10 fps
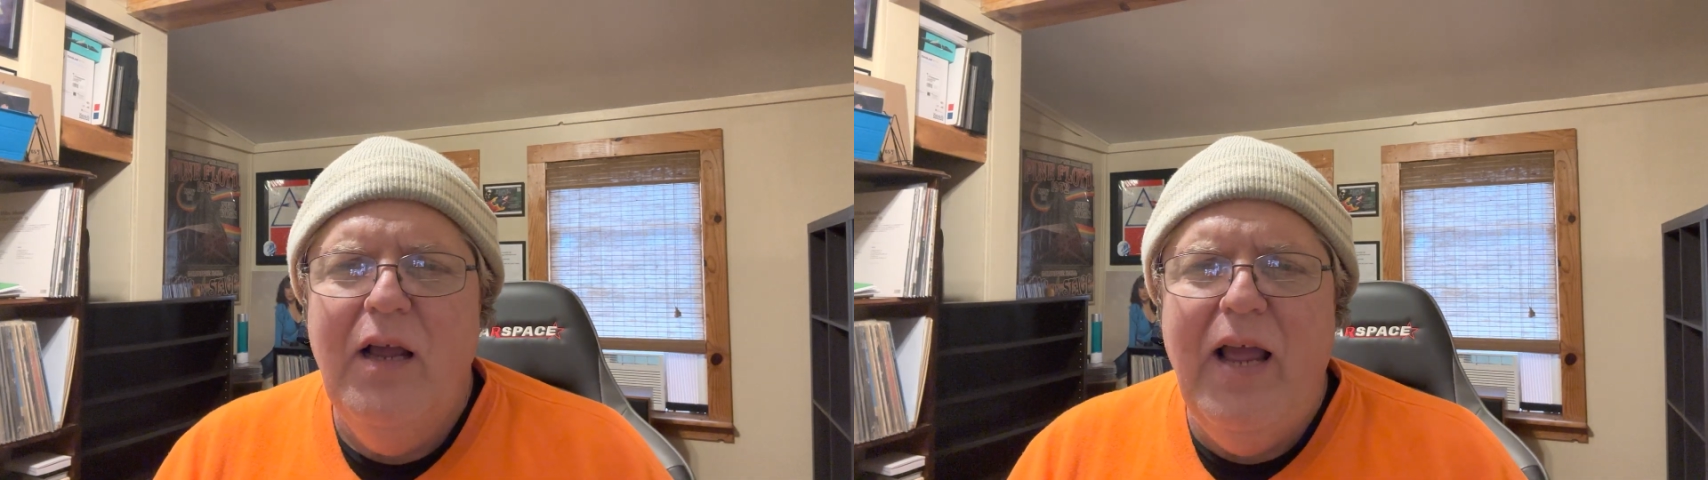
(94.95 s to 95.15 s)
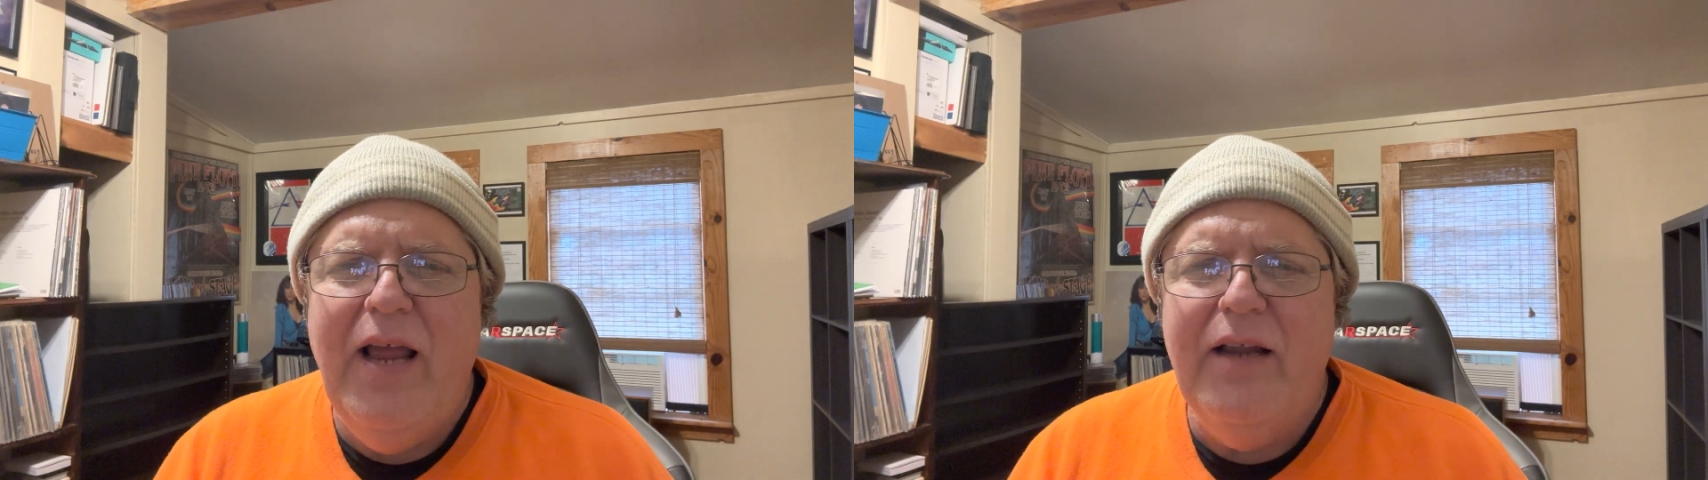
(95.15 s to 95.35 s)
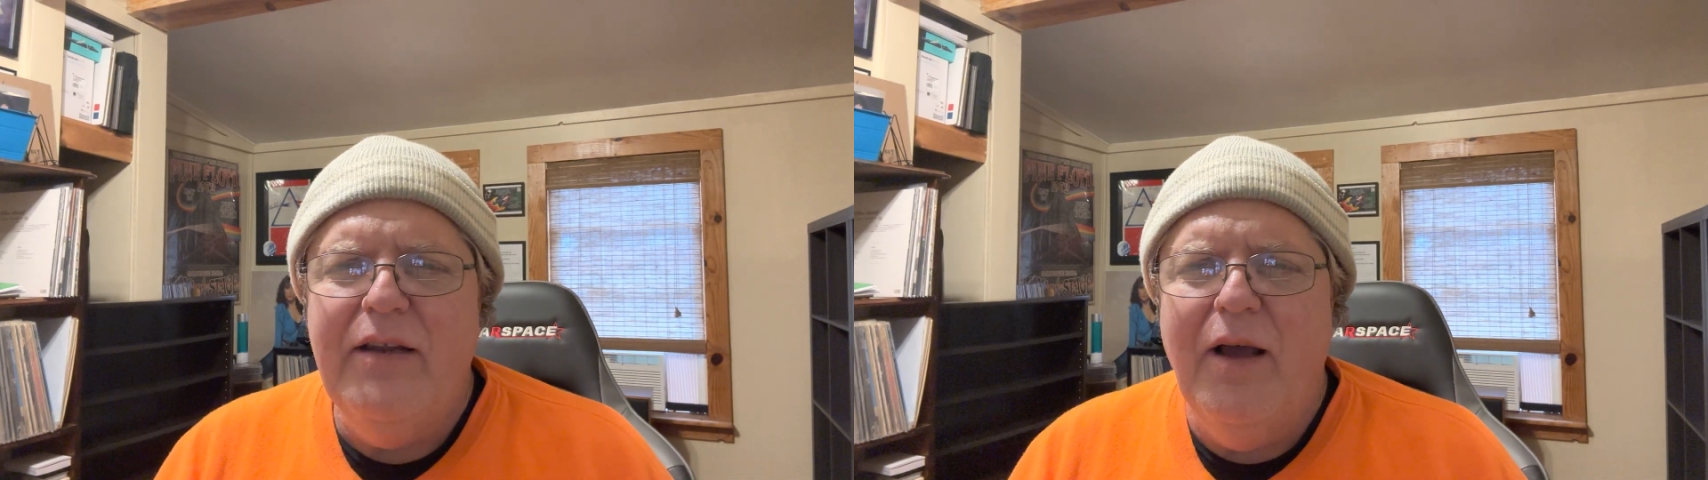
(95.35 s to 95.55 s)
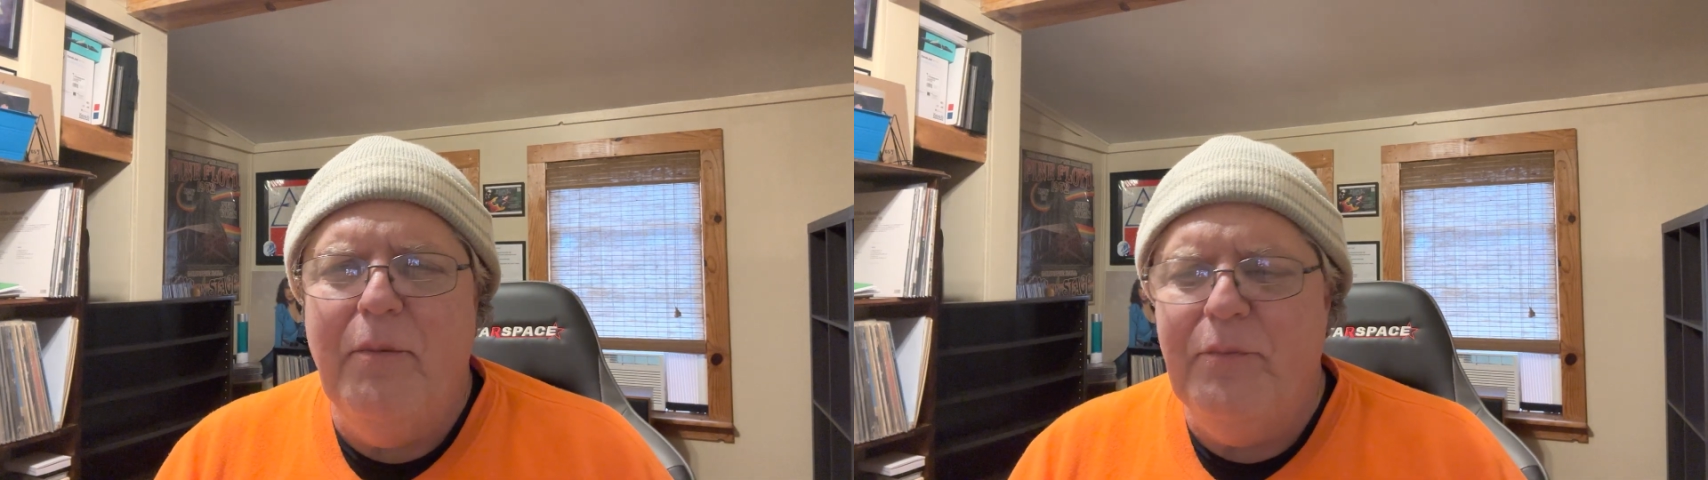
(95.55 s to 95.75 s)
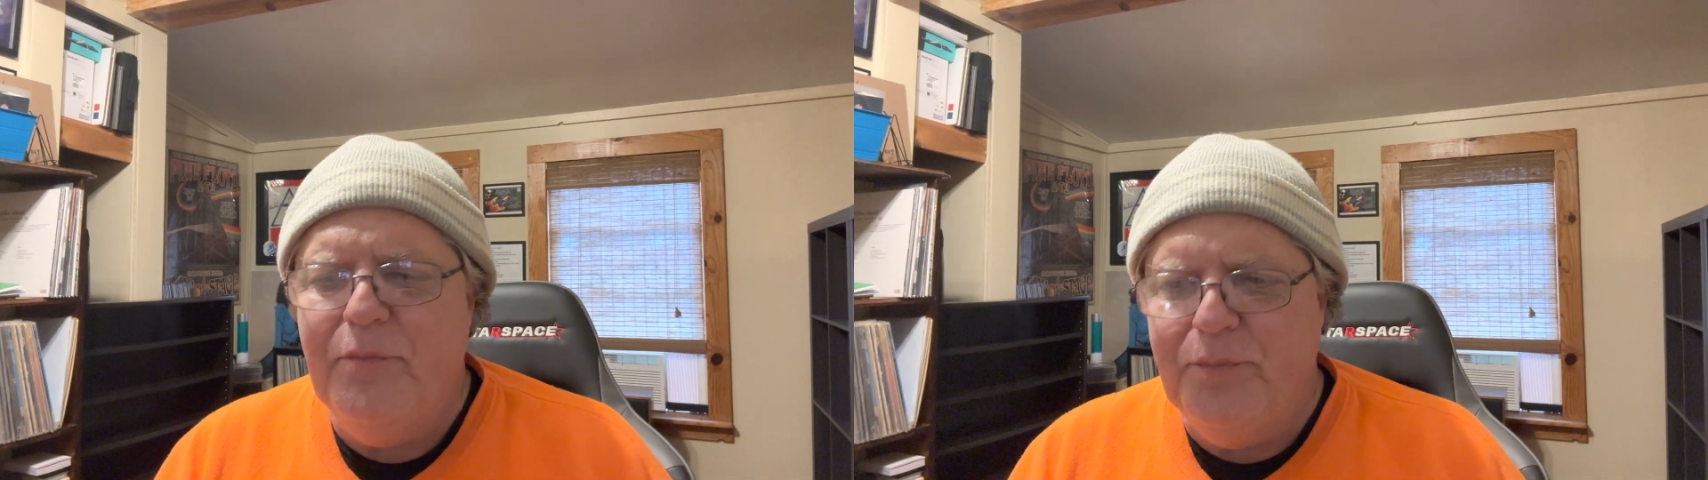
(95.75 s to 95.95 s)
And
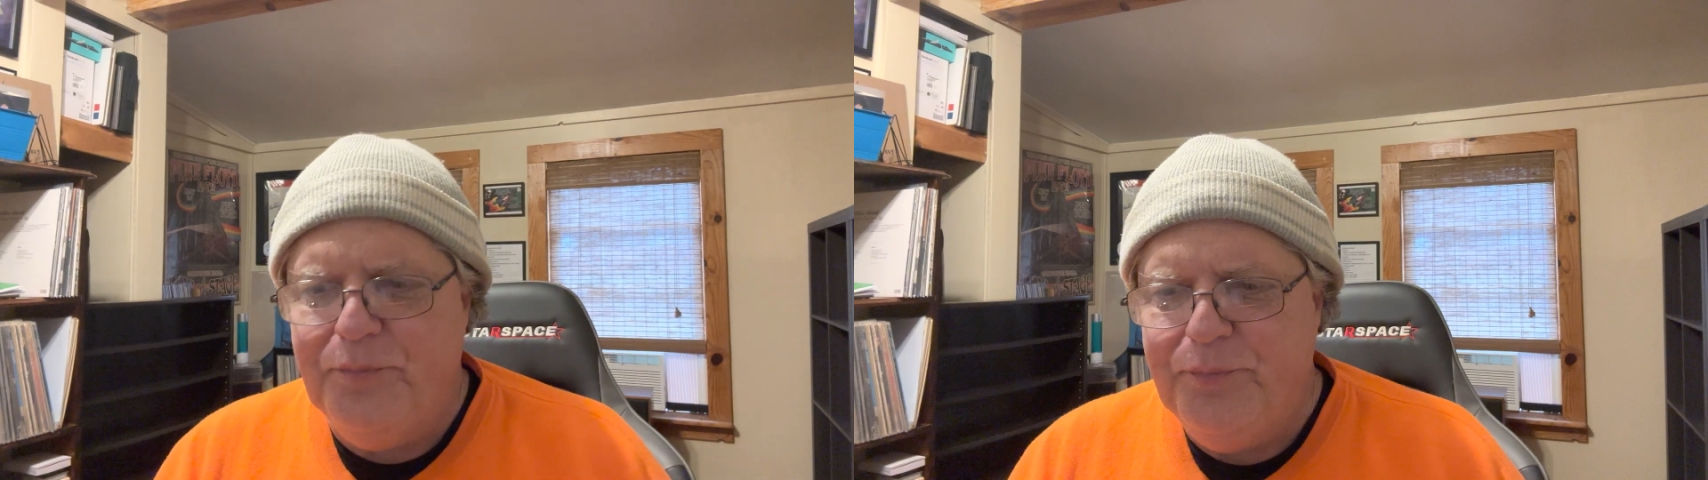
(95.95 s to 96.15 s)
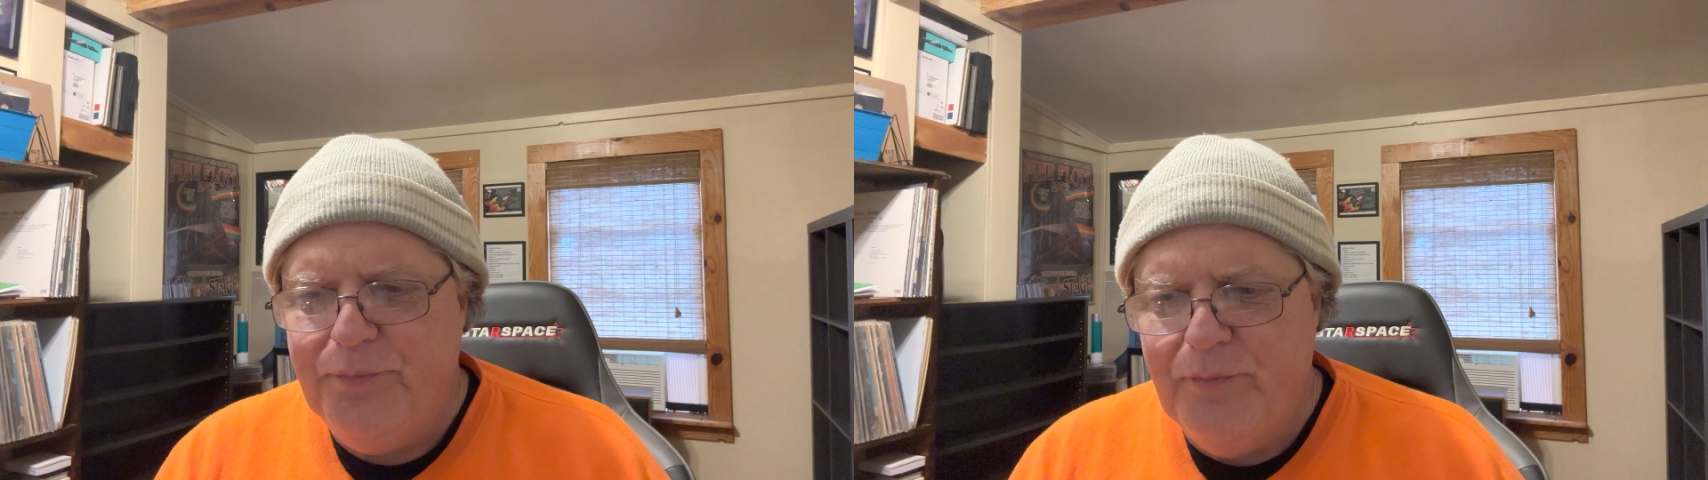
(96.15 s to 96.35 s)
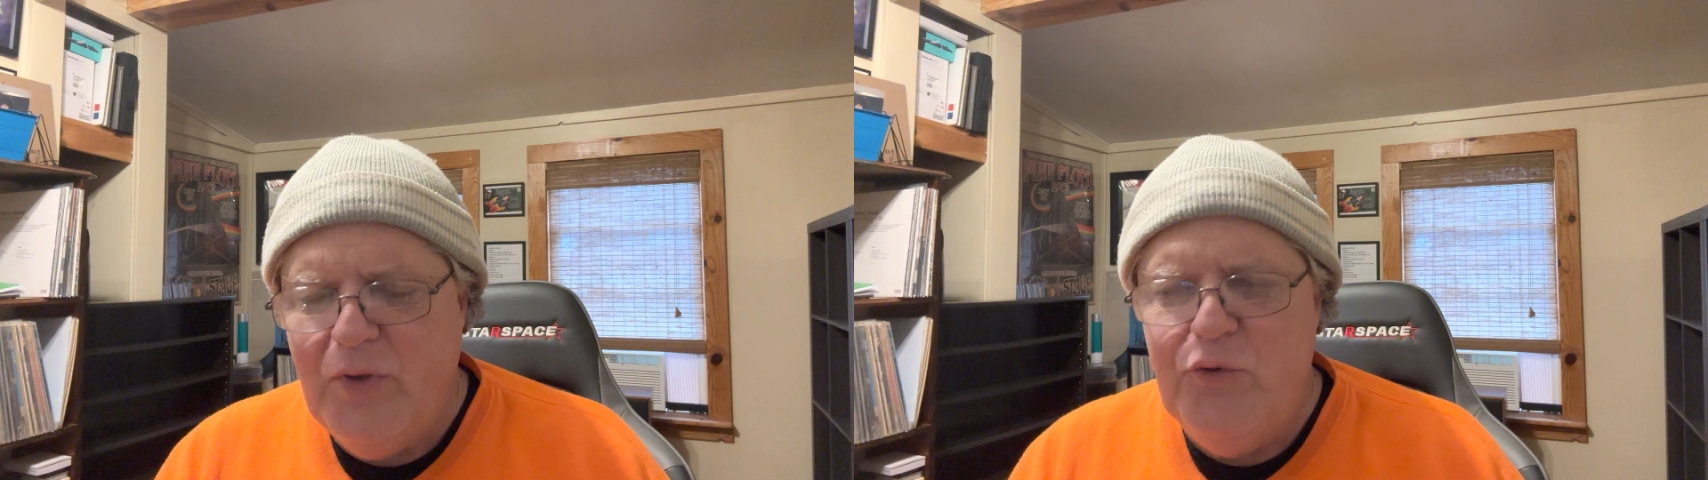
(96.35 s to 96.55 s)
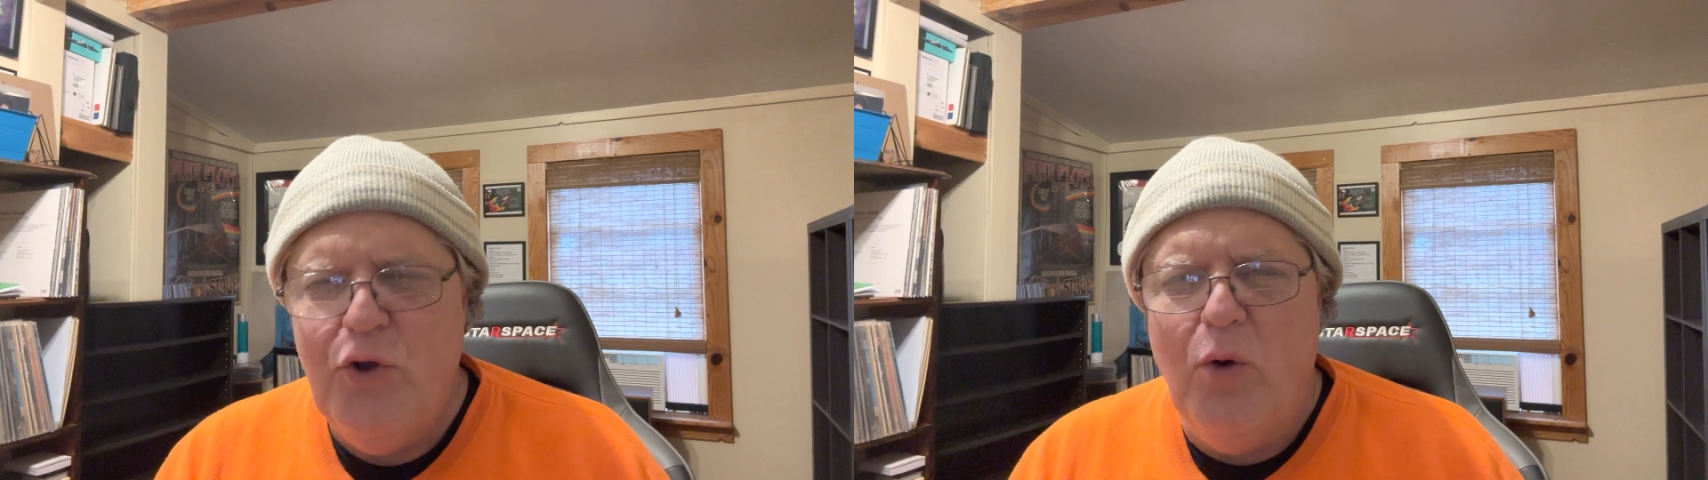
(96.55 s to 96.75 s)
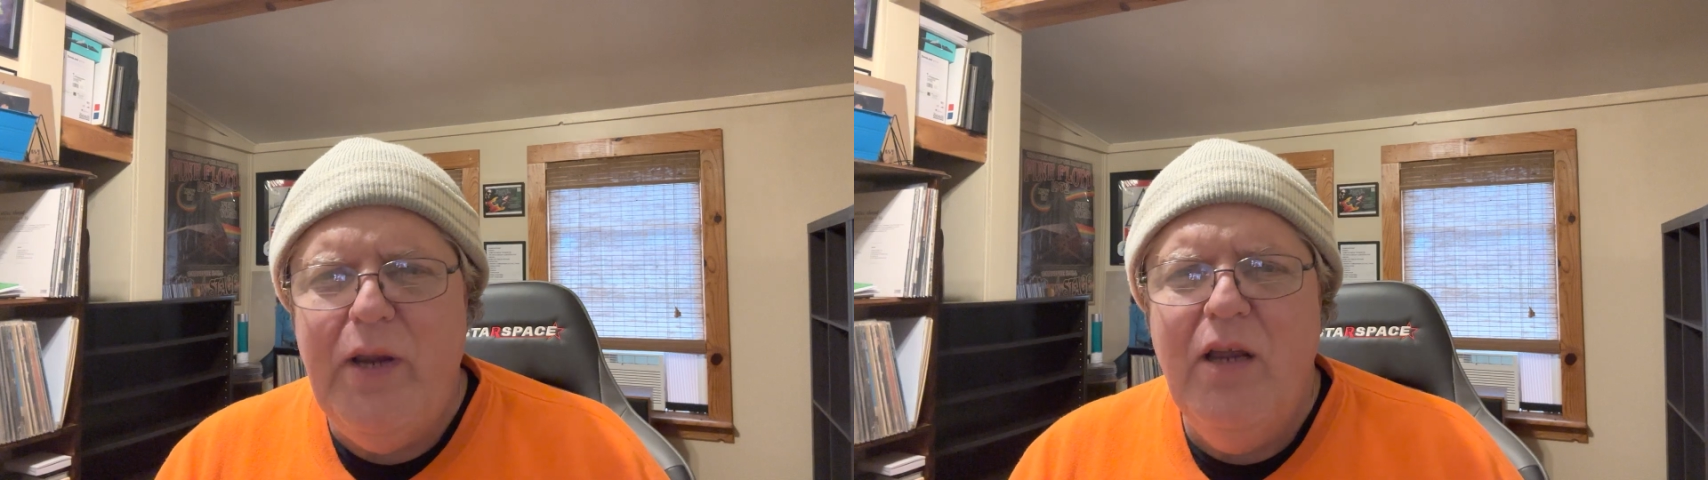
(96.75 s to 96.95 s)

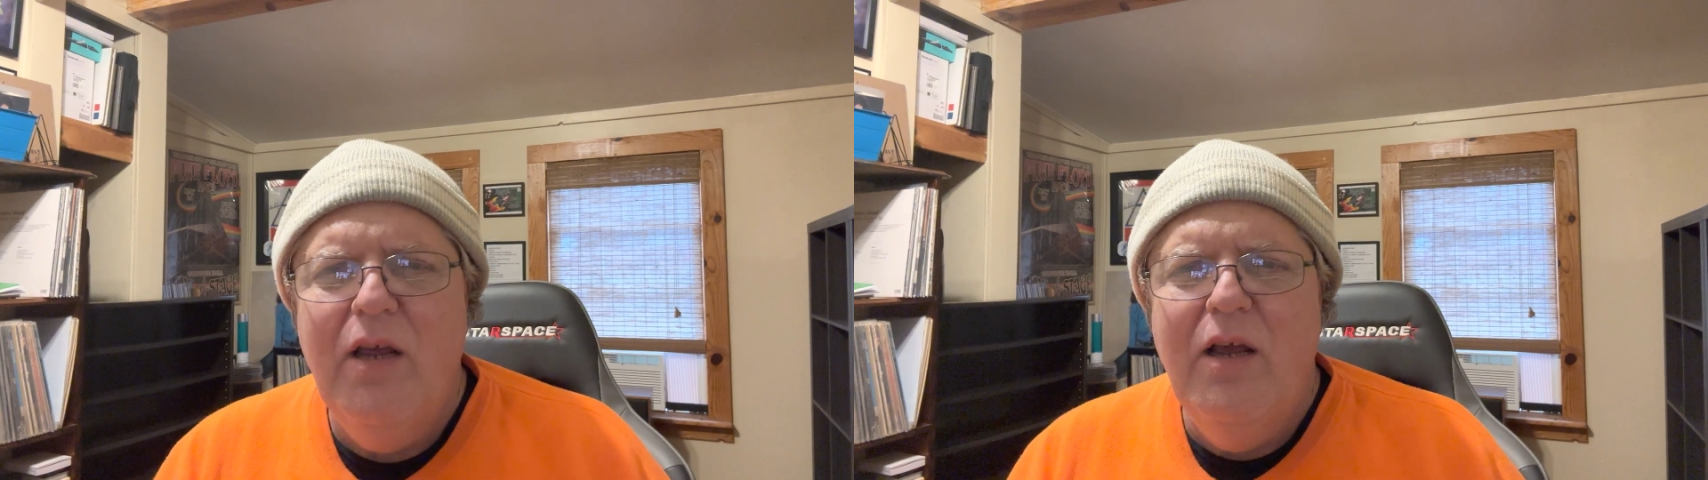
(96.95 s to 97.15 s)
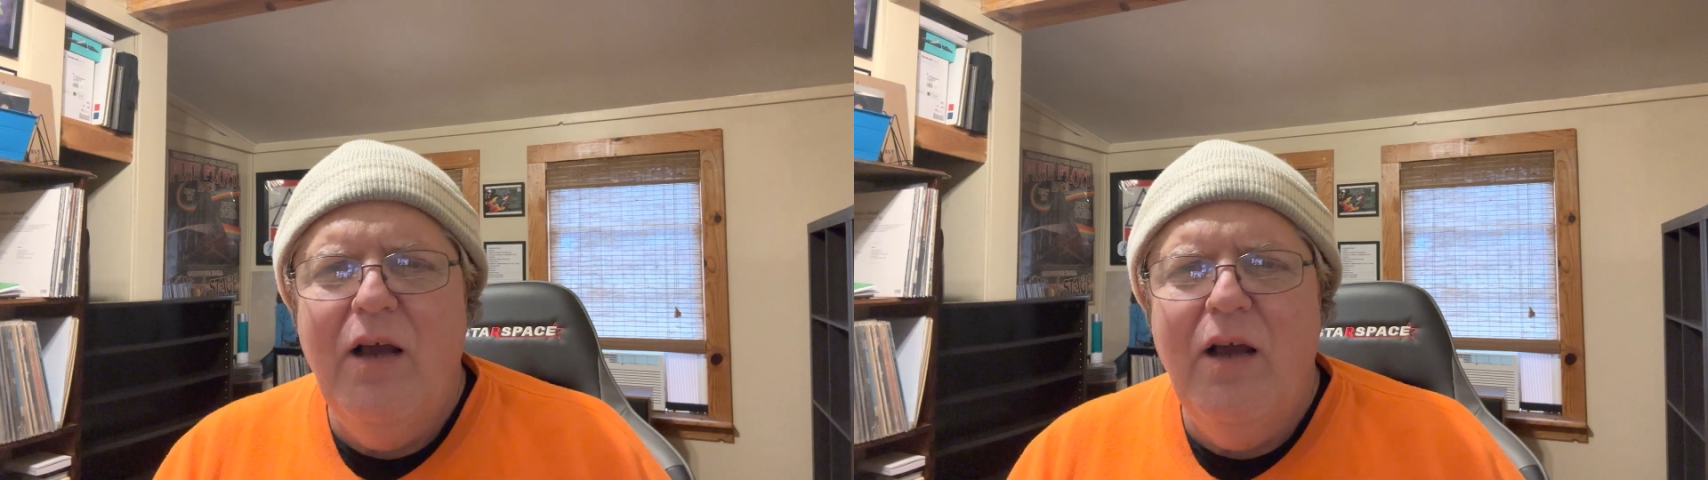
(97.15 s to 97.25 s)
Joey,